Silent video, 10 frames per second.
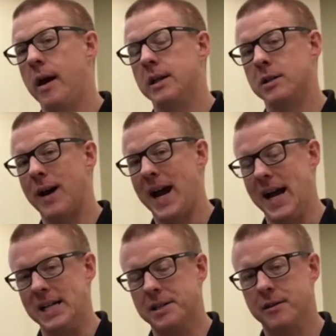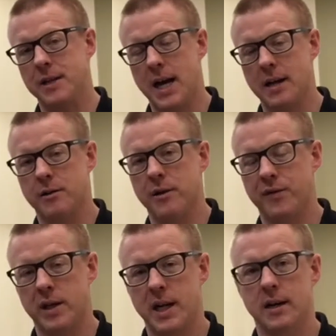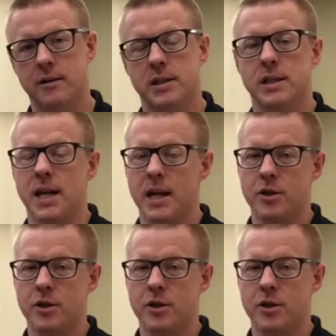So ask your doctor. If the doctor says, hey,